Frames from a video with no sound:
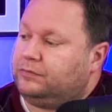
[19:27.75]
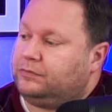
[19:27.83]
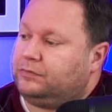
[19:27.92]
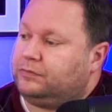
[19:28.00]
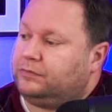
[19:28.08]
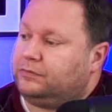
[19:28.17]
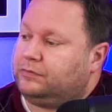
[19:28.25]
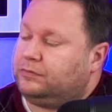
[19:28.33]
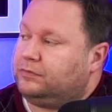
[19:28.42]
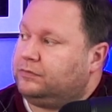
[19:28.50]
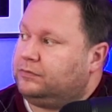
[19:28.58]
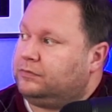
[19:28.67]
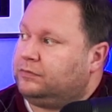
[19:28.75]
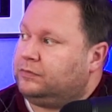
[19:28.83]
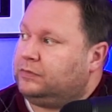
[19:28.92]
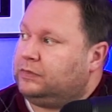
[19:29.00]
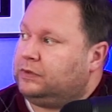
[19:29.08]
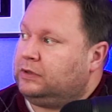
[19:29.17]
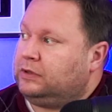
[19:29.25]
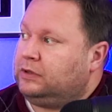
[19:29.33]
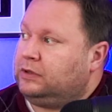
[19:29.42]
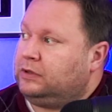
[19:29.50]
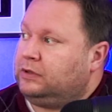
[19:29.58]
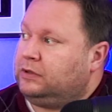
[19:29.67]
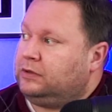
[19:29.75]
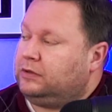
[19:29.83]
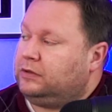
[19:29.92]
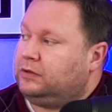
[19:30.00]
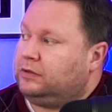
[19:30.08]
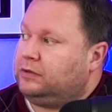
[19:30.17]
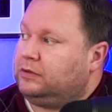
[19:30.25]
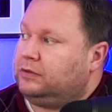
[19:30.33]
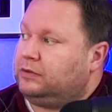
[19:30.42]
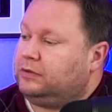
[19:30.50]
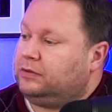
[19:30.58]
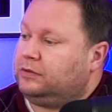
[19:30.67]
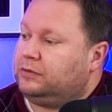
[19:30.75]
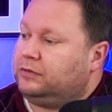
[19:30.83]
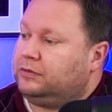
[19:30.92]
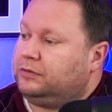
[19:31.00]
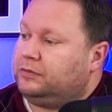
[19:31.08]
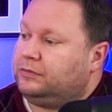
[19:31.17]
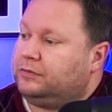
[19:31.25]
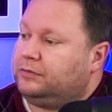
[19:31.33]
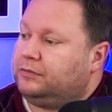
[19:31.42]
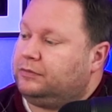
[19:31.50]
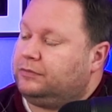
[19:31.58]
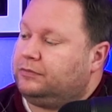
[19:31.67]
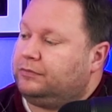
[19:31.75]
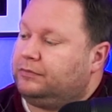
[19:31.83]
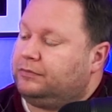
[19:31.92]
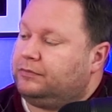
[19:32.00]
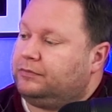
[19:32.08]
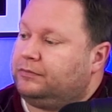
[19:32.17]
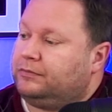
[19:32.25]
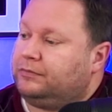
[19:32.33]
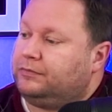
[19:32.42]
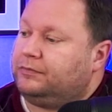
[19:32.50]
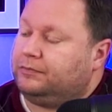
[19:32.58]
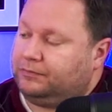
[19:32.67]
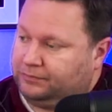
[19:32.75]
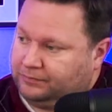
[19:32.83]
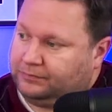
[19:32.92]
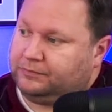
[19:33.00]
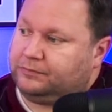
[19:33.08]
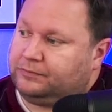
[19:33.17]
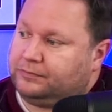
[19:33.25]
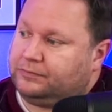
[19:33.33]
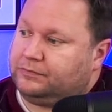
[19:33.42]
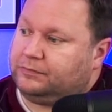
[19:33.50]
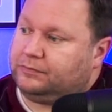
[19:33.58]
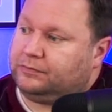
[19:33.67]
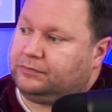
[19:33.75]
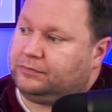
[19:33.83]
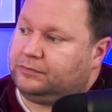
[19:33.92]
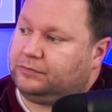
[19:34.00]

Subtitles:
No words are spoken by the person on screen.